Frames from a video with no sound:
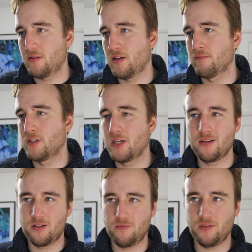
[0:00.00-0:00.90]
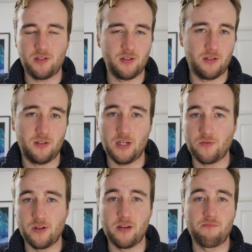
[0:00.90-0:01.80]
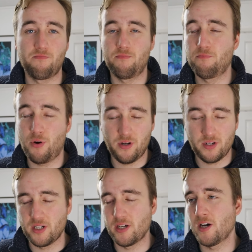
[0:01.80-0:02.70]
that's just generally polishing